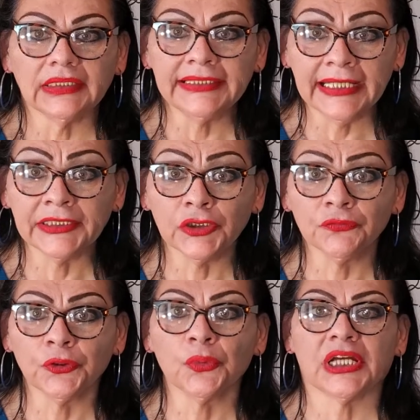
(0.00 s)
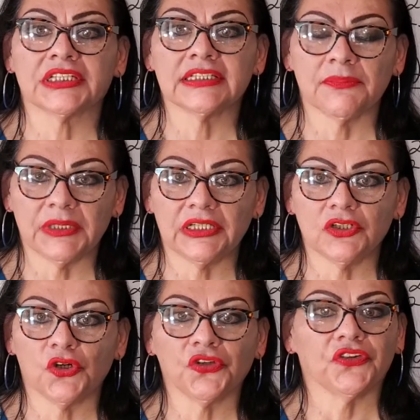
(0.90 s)
Thank you for watching the
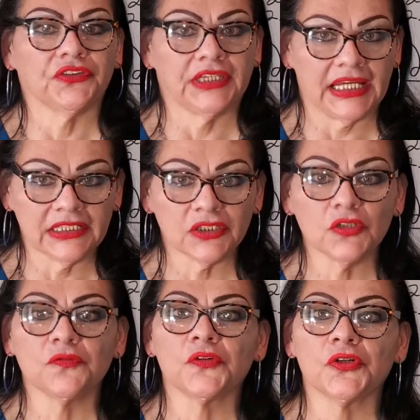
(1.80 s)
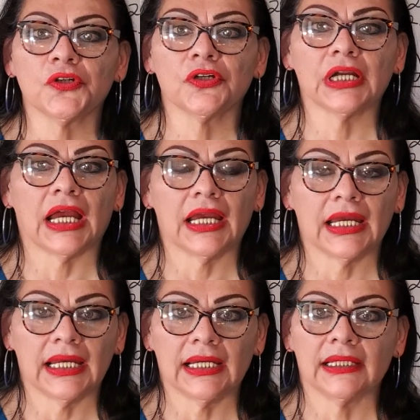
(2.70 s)
videos. Thank you for
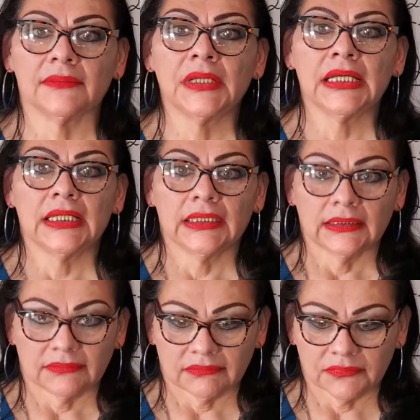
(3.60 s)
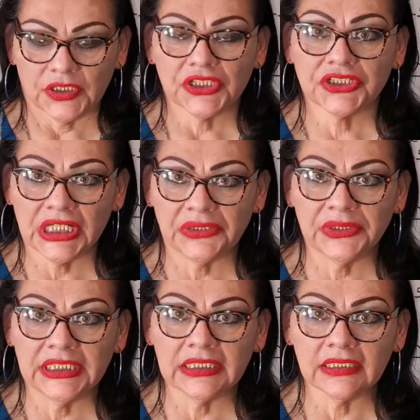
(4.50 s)
uh,
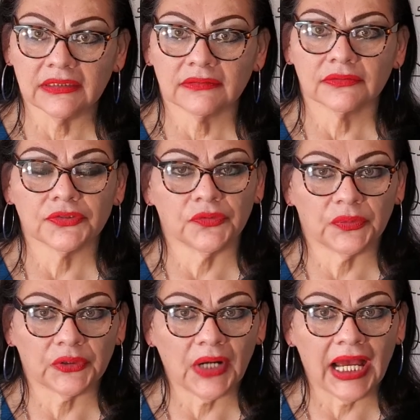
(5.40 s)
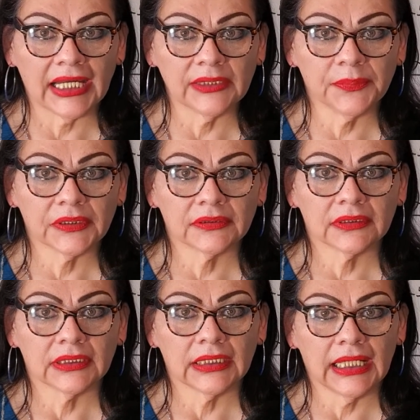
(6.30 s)
sharing, subscribe,
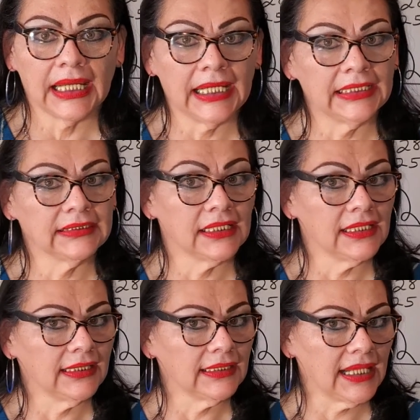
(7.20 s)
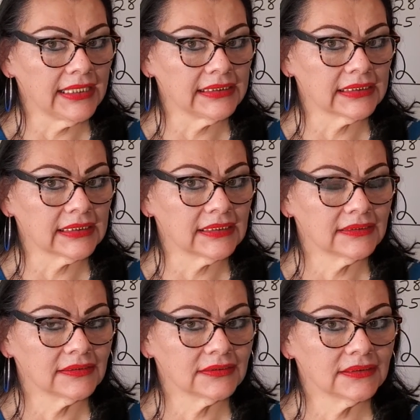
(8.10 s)
and like.
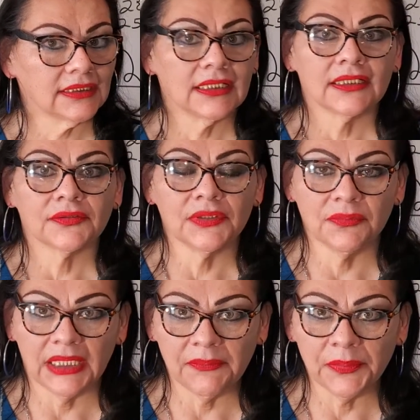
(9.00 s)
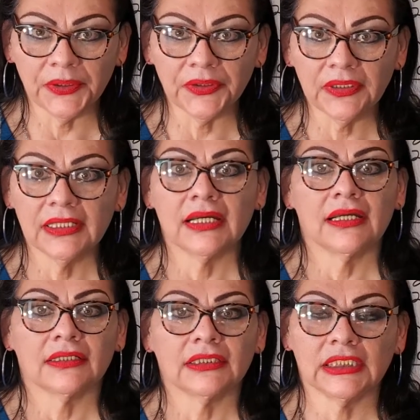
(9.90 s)
Remember,
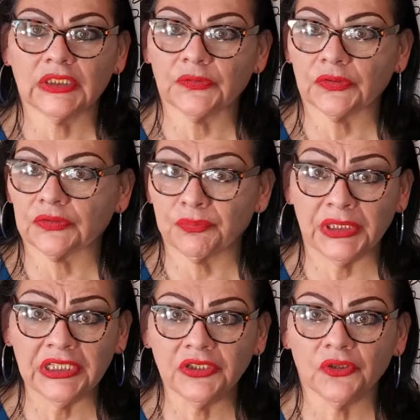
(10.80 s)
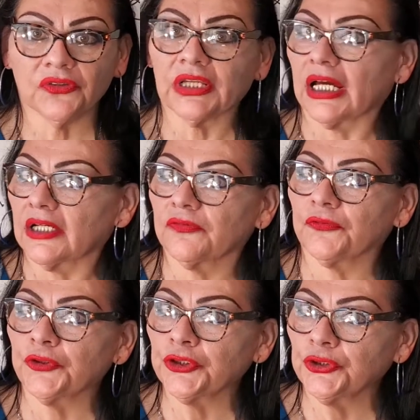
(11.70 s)
these videos are
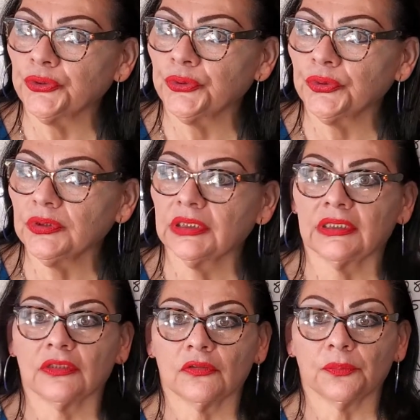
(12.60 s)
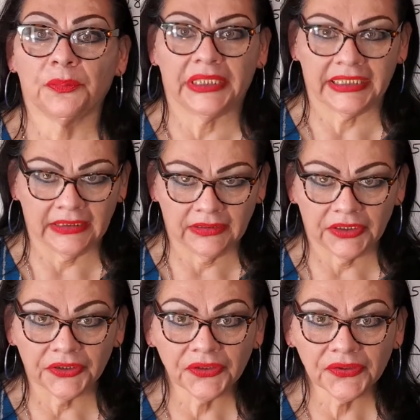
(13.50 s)
for you,
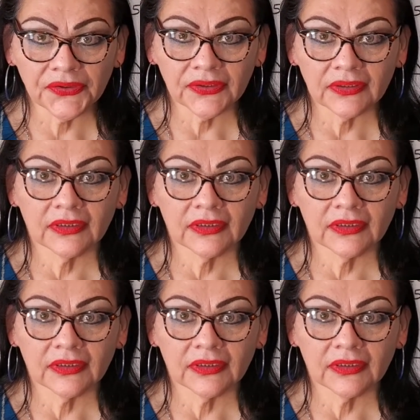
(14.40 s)
beginners,